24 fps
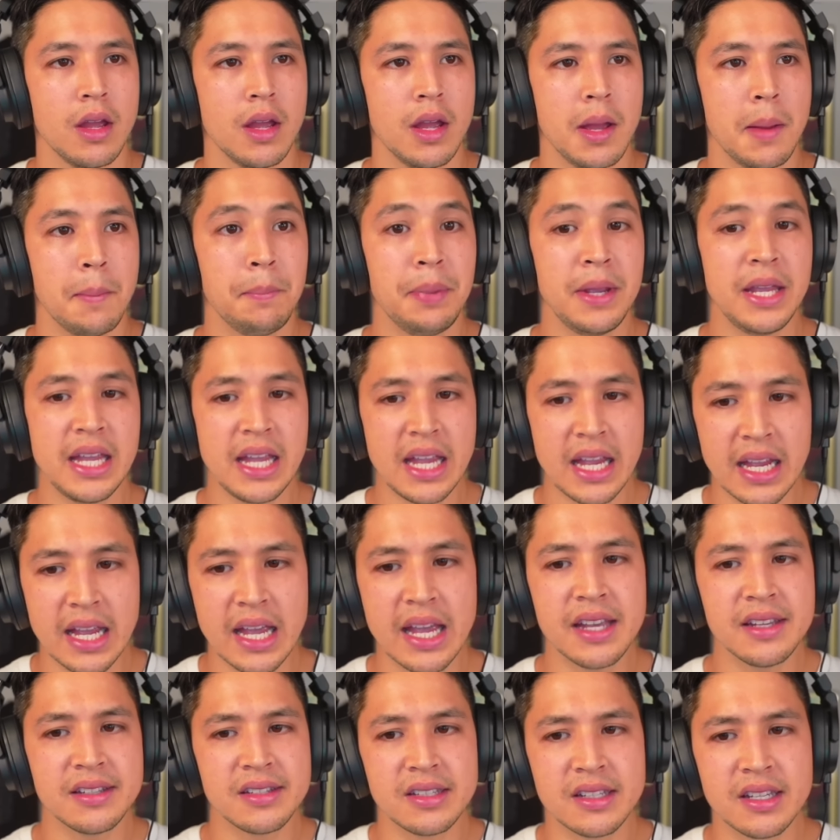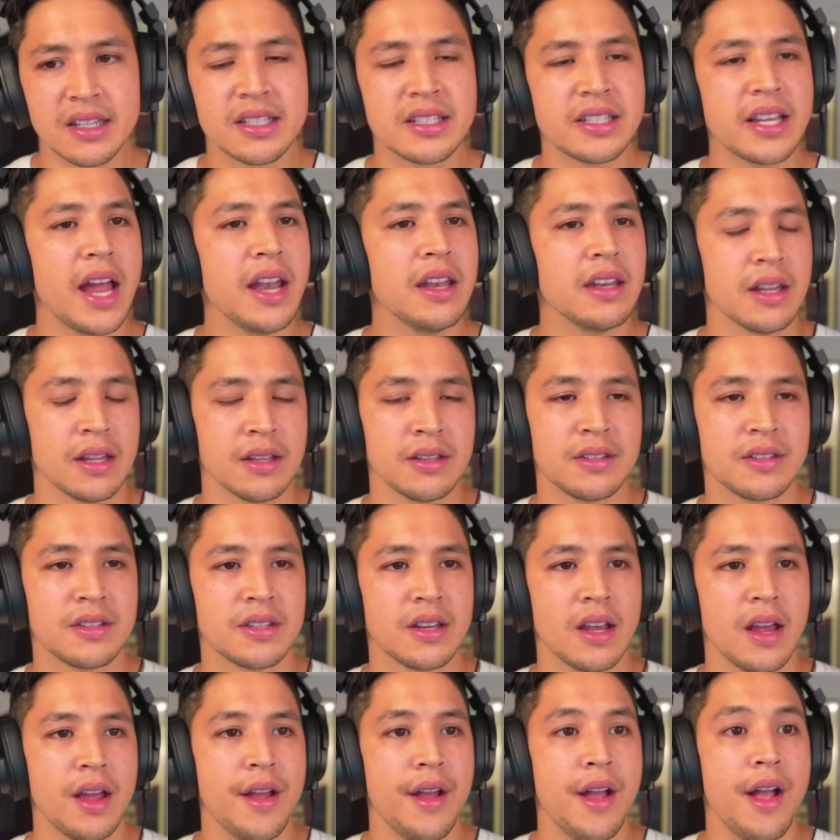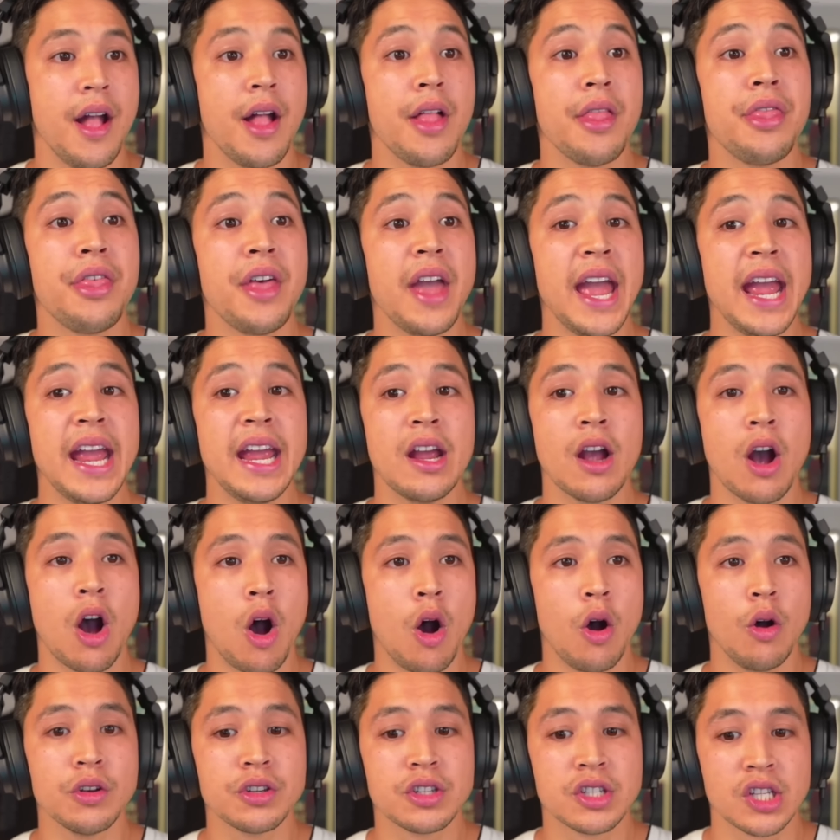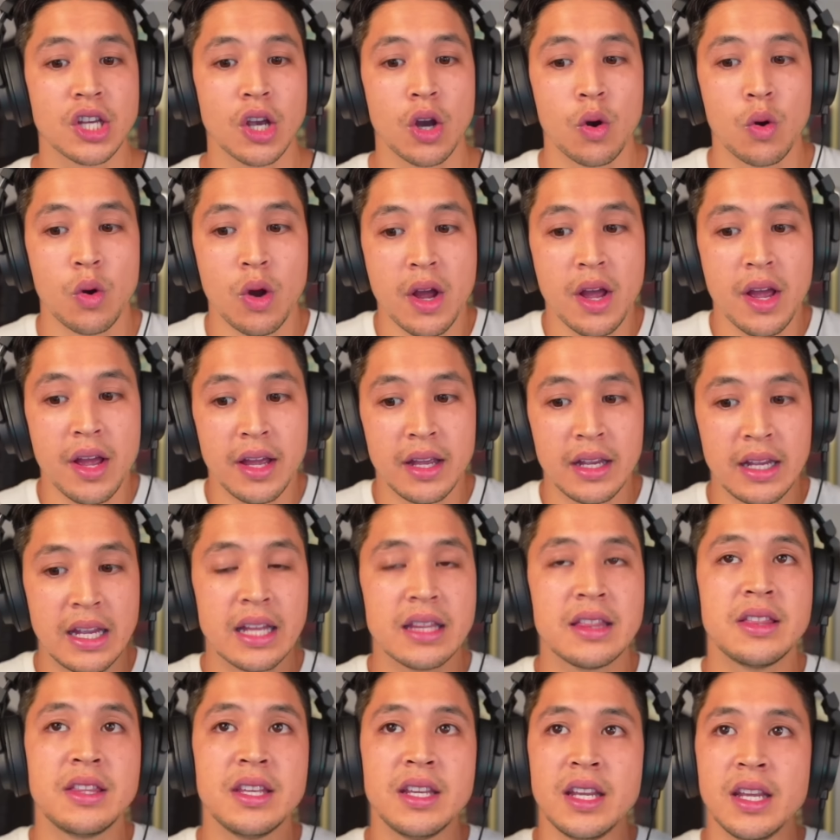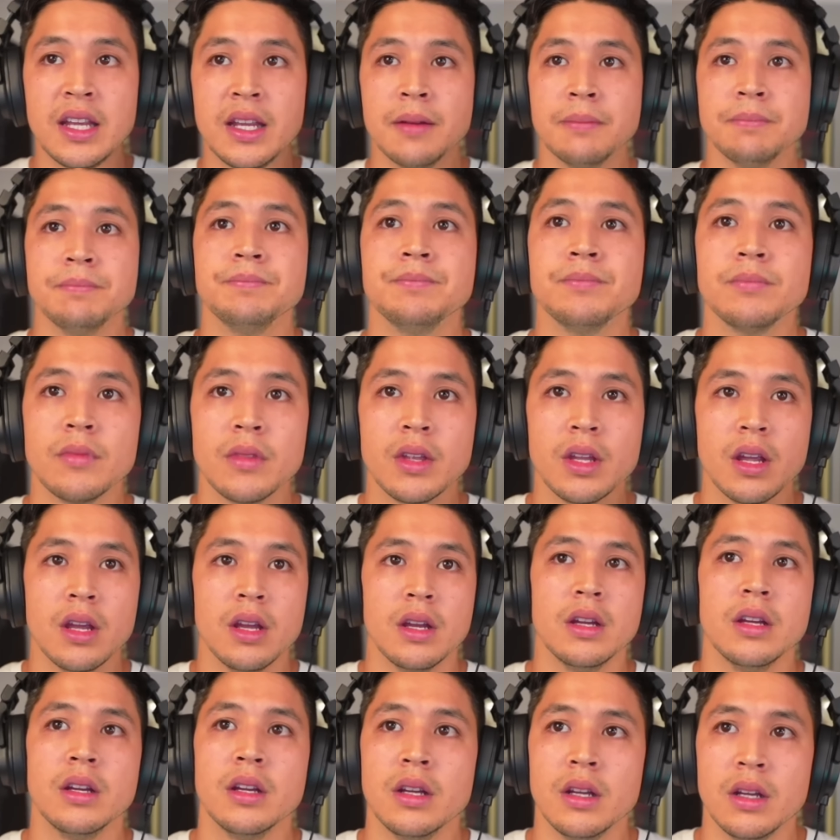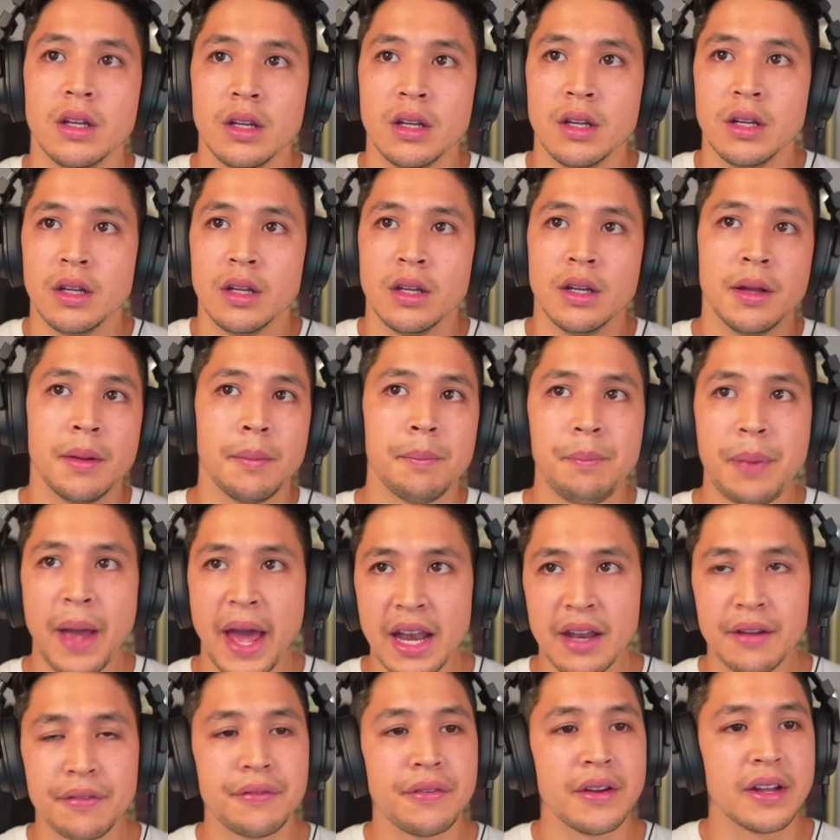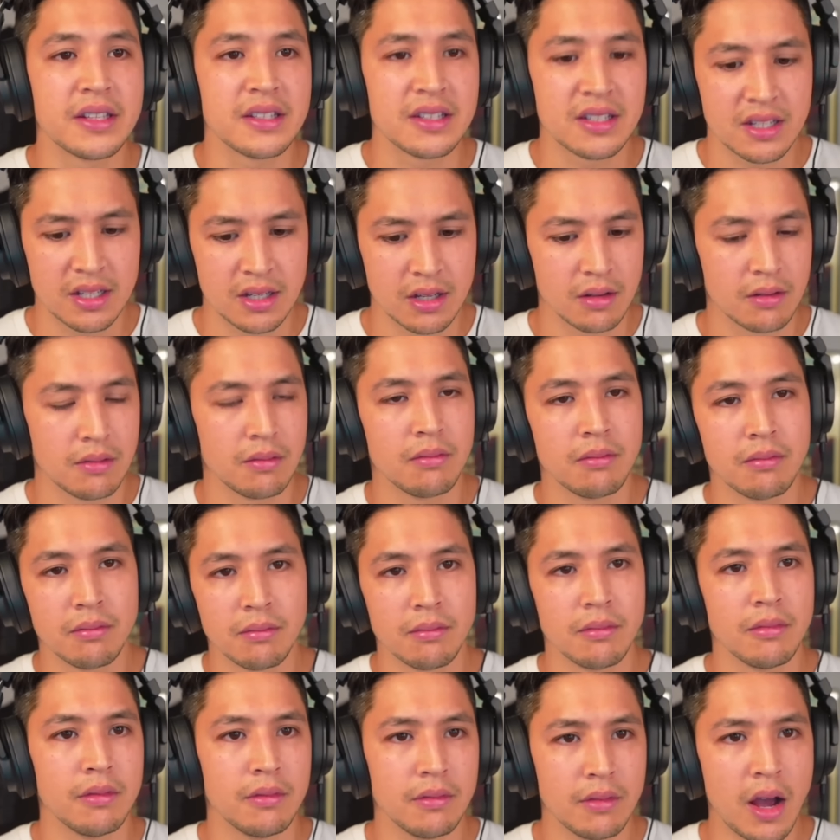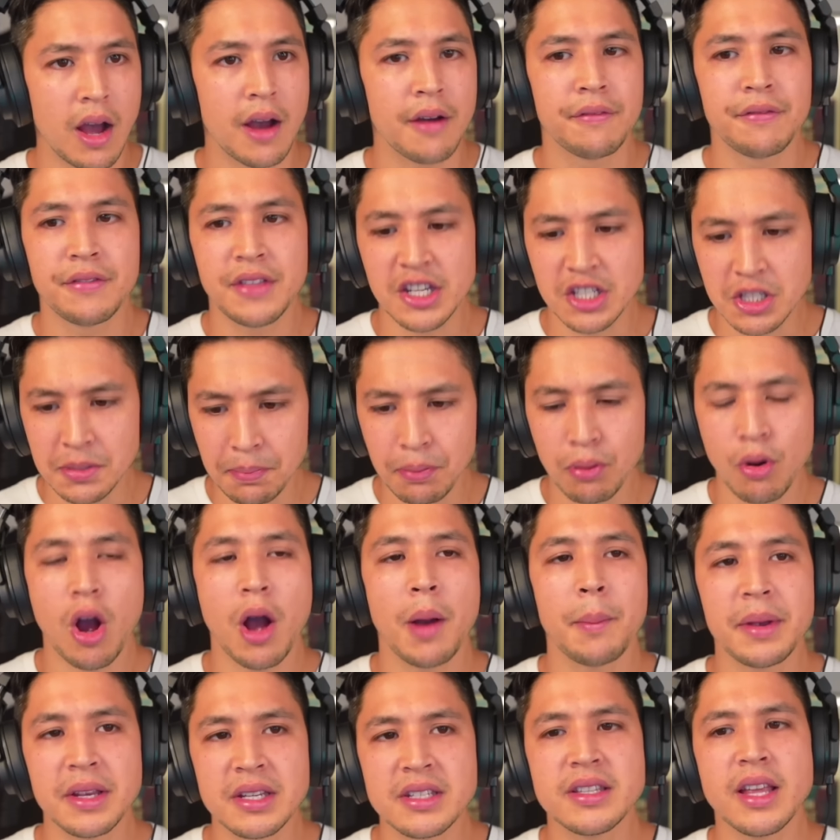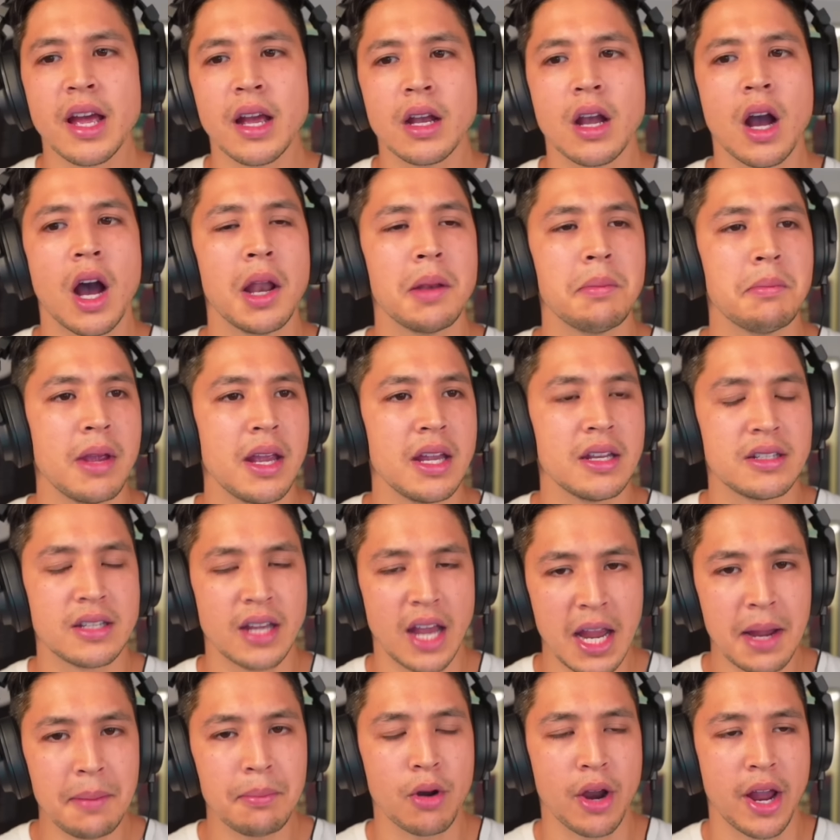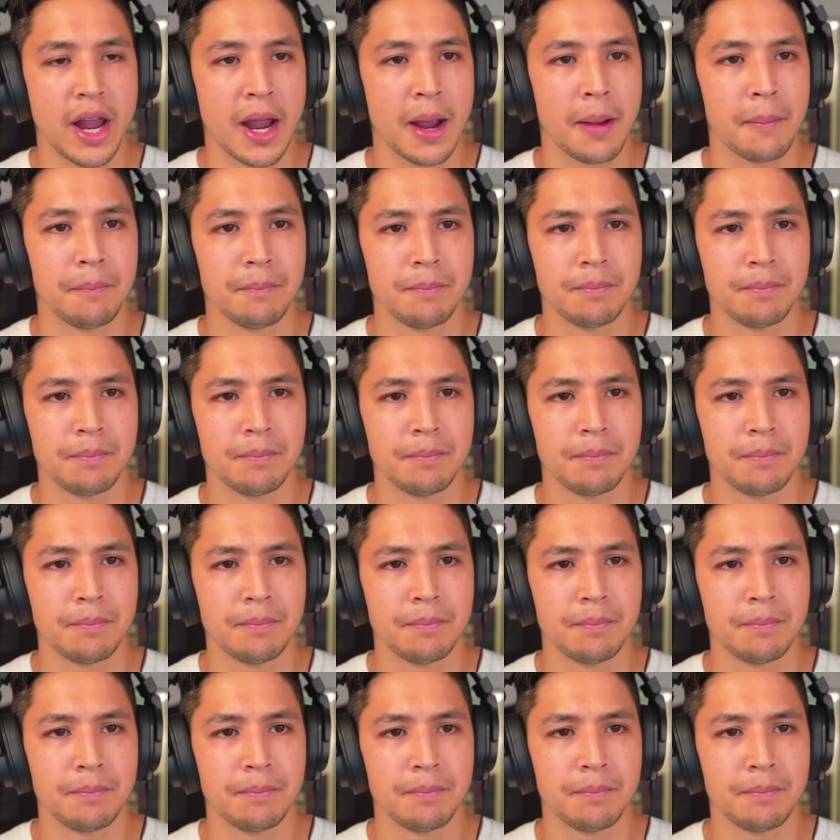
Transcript: being his descendants, they also get the benefits of this promise that God made to Abraham.